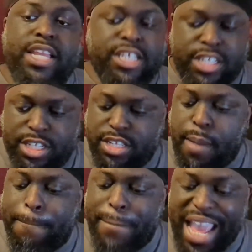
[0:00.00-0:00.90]
this is
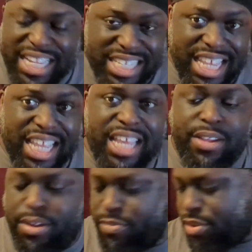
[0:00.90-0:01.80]
just a basic.
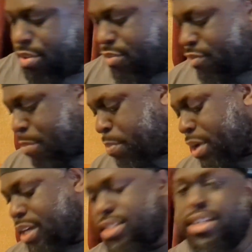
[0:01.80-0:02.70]
Oh, got my
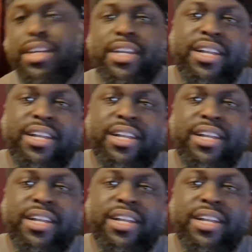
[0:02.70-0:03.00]
box.